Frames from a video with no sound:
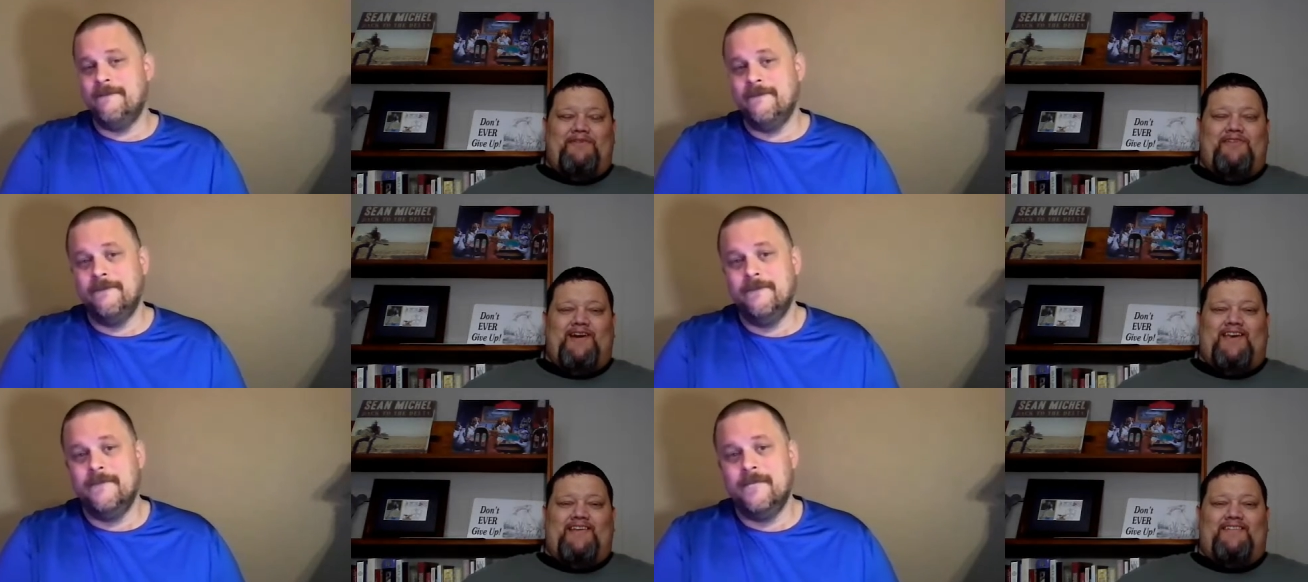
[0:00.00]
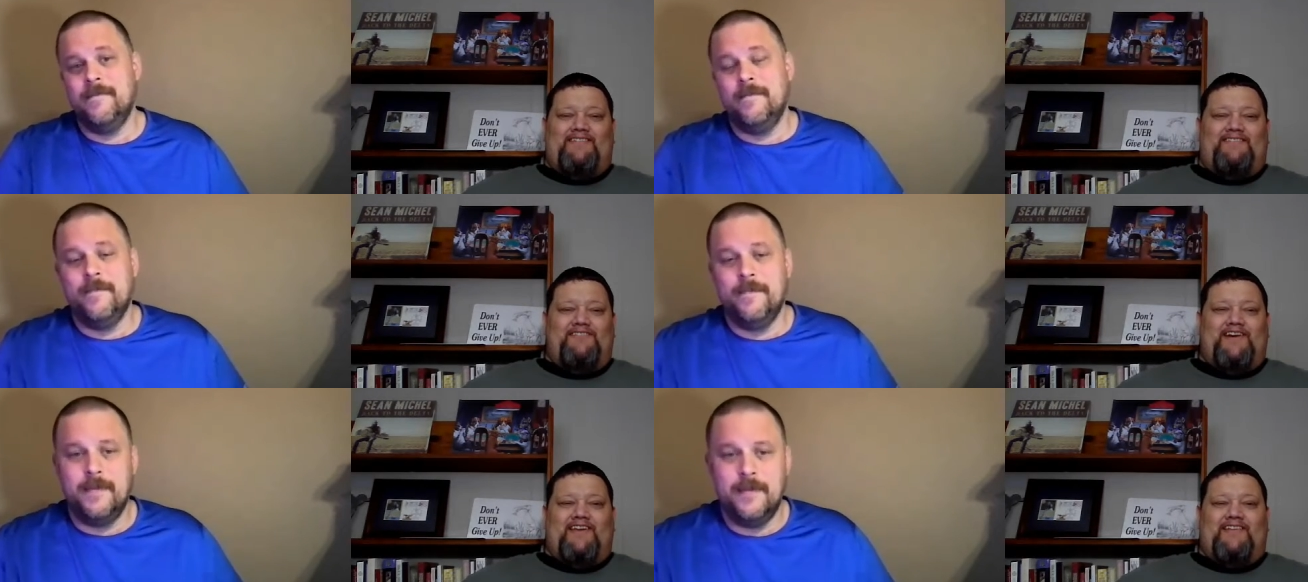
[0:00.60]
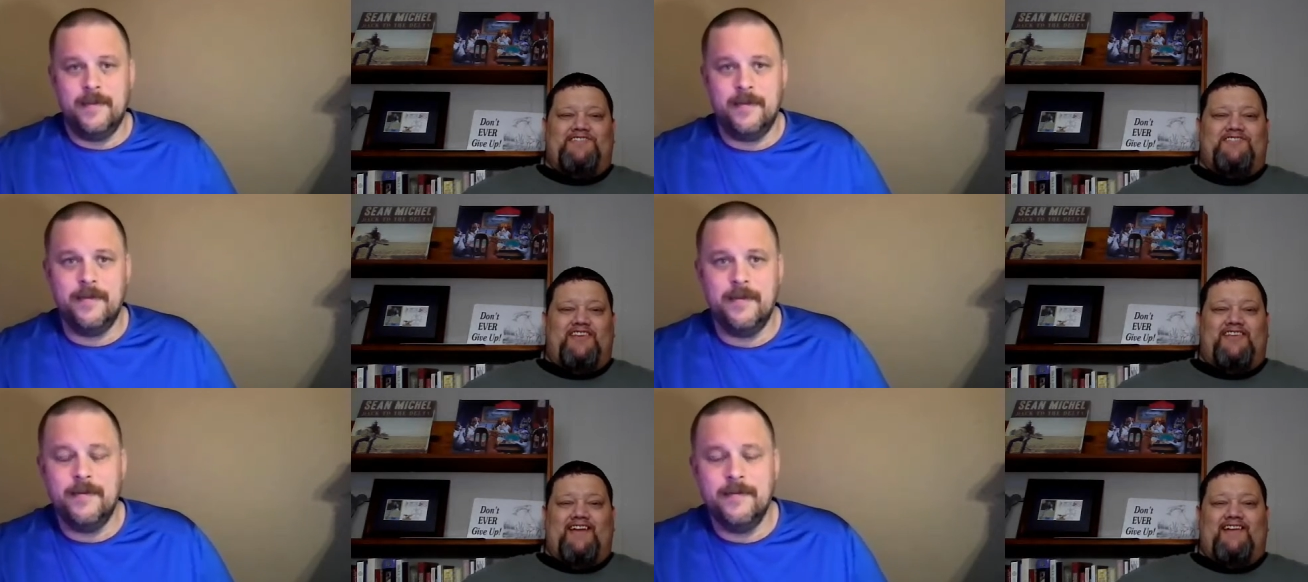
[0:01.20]
Speaker 1: I mean, you gotta you gotta
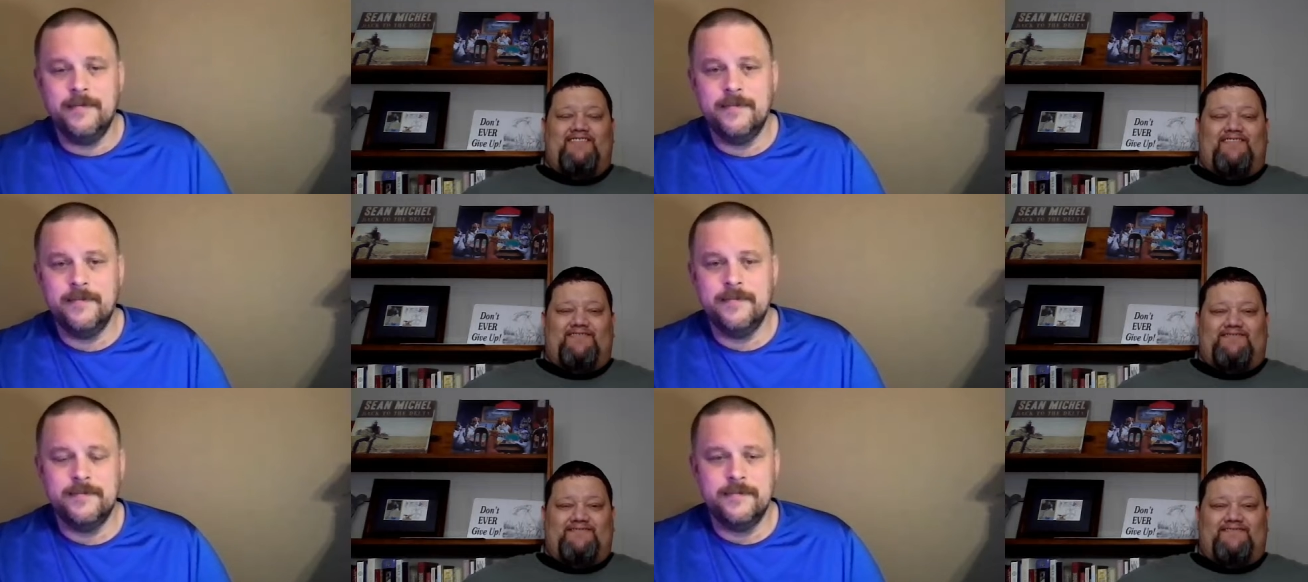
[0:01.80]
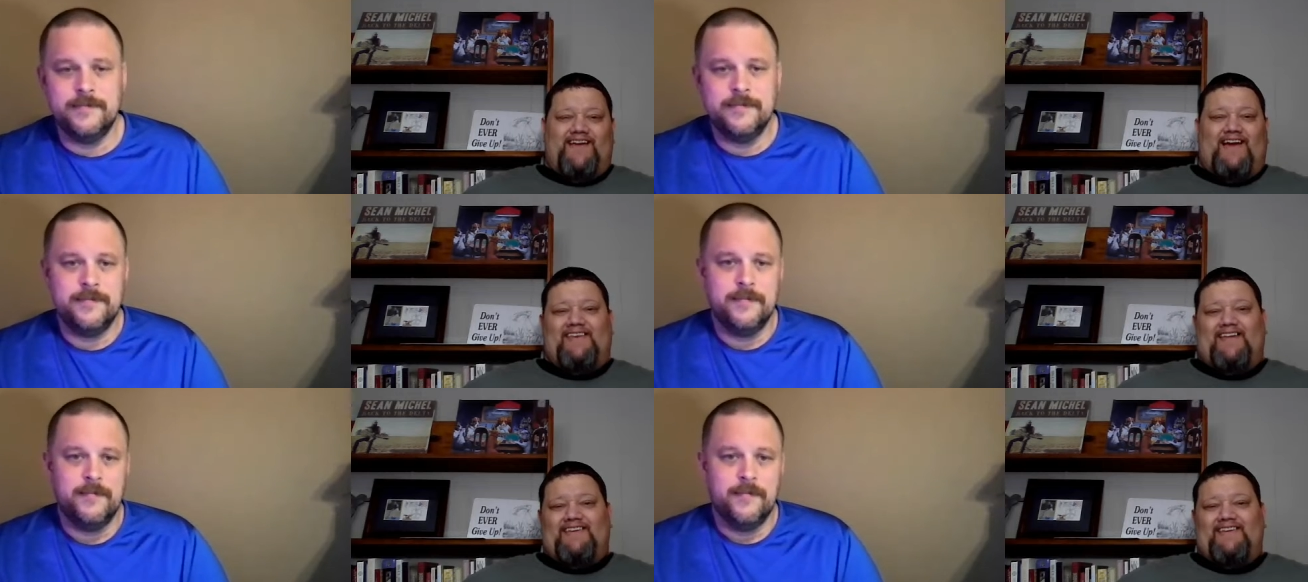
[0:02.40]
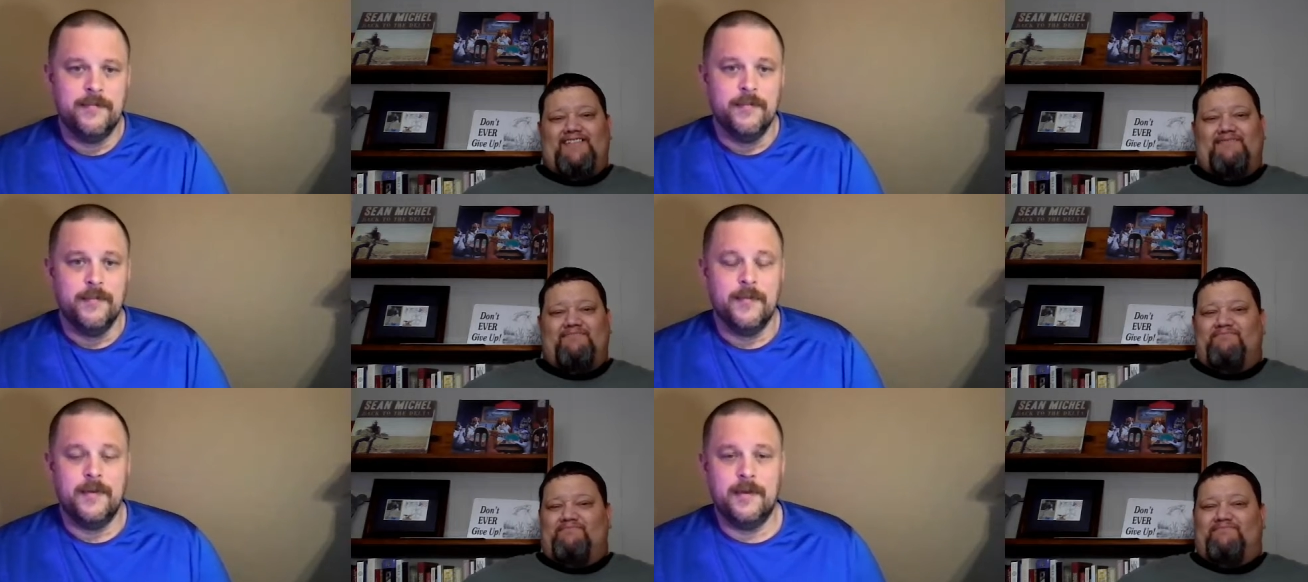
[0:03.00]
shut down guy like
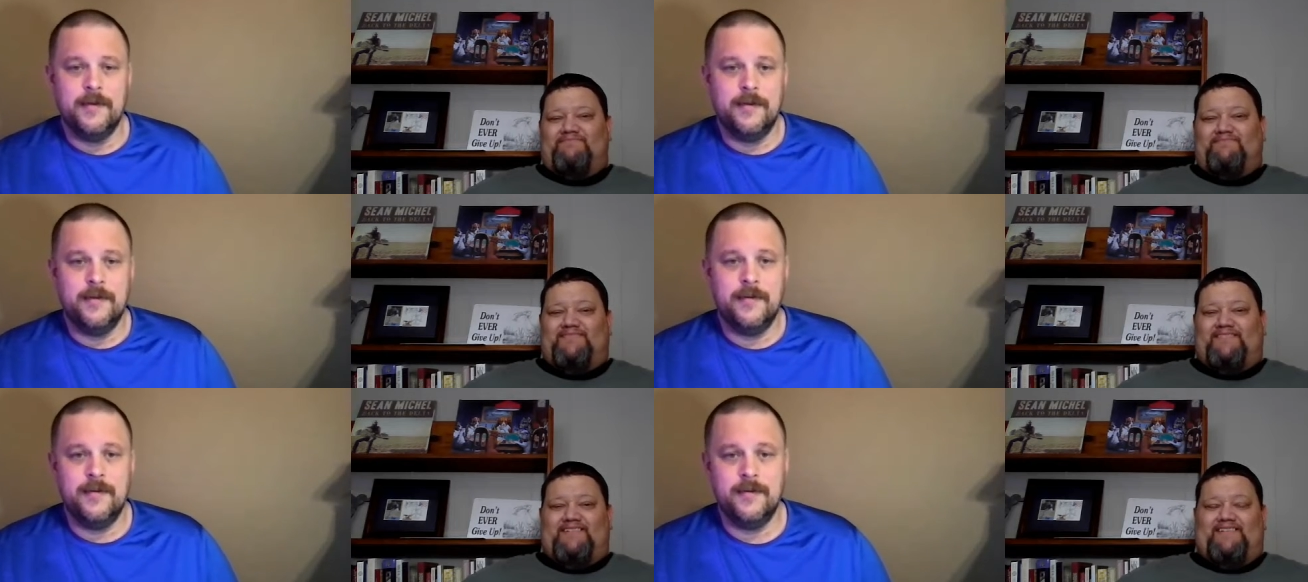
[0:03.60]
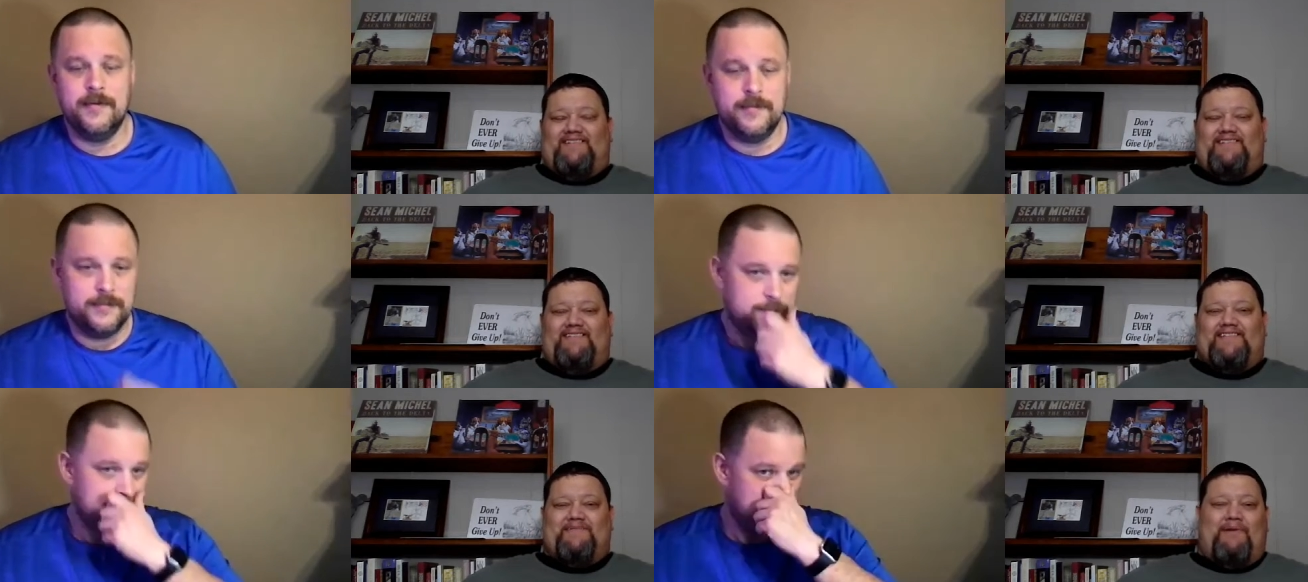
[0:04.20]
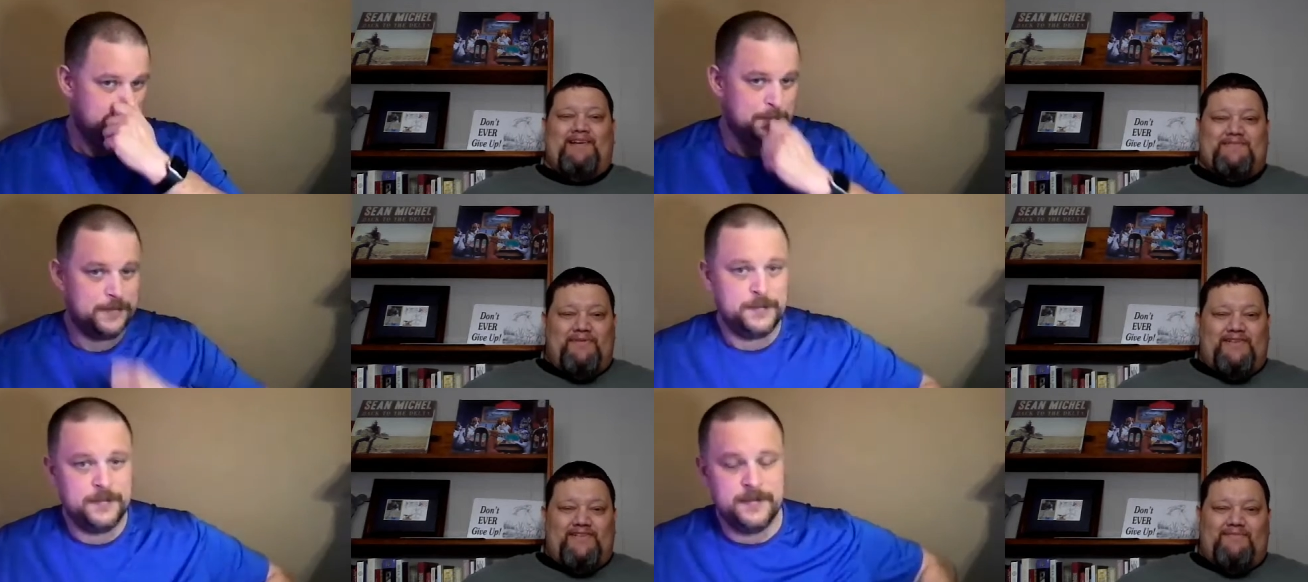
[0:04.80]
him as a
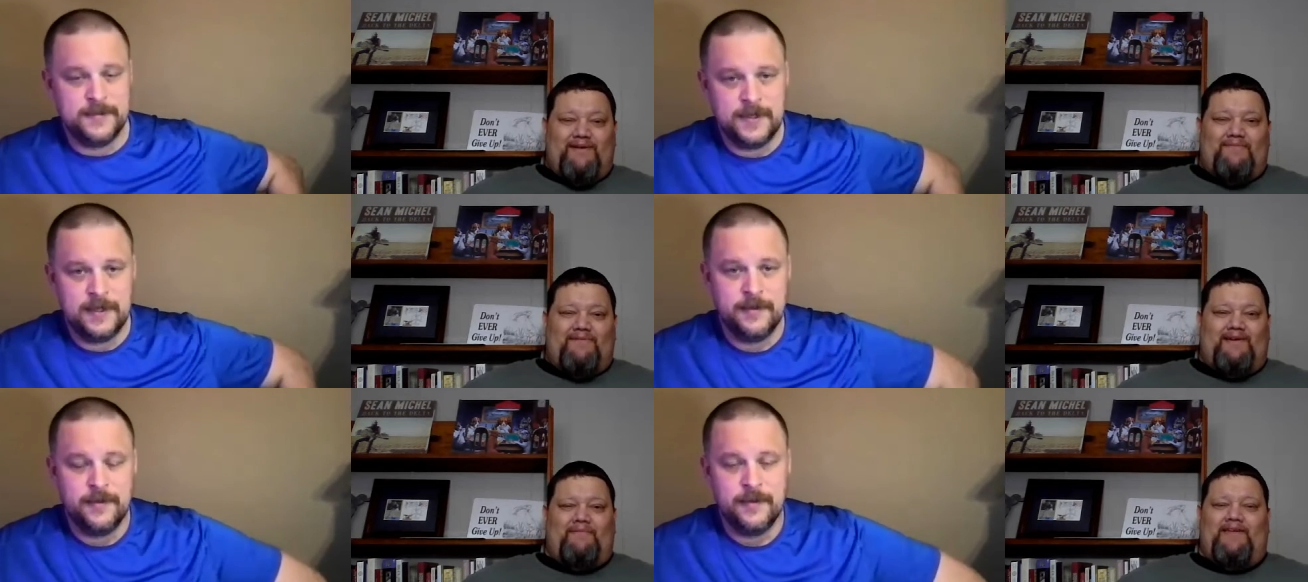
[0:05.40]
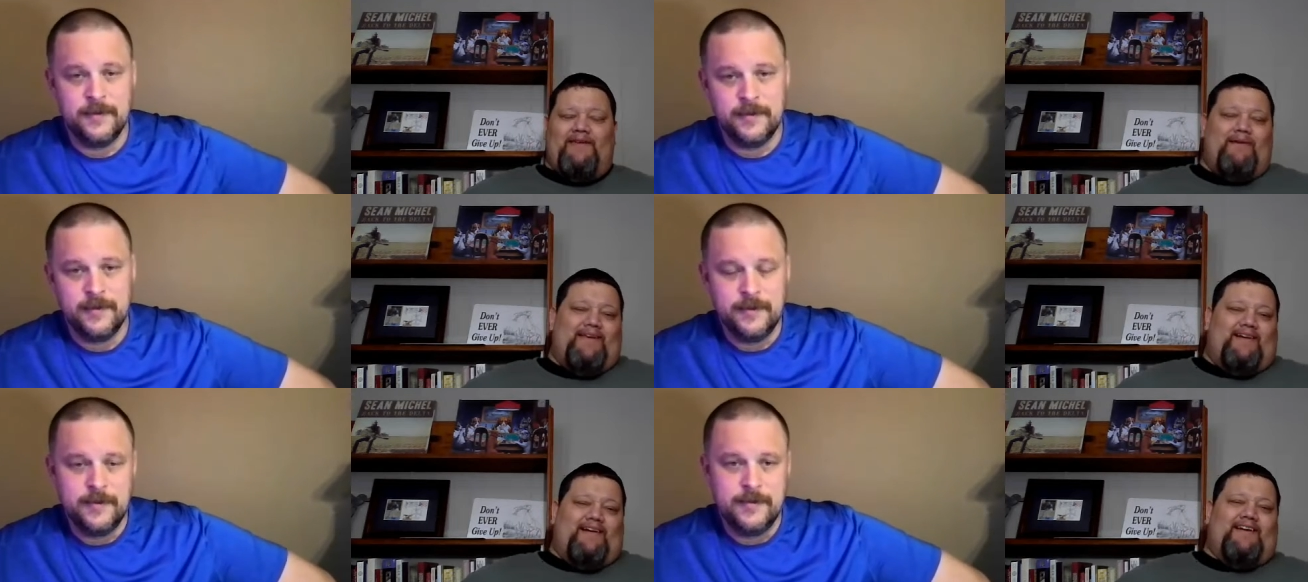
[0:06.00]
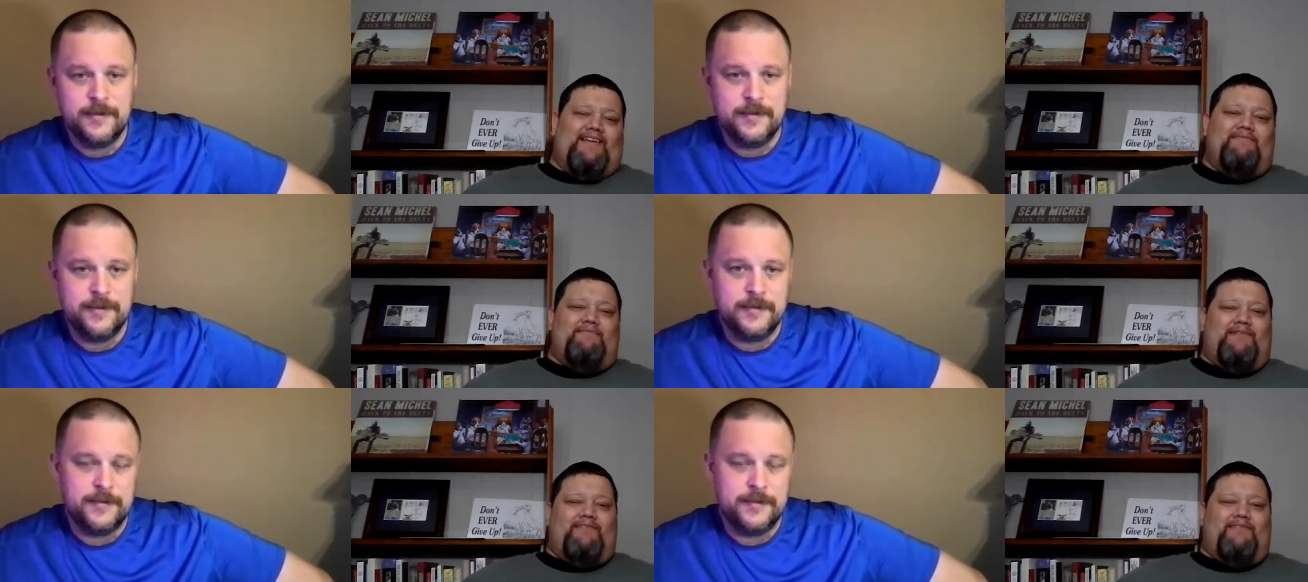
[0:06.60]
possibility, maybe. I mean, he may not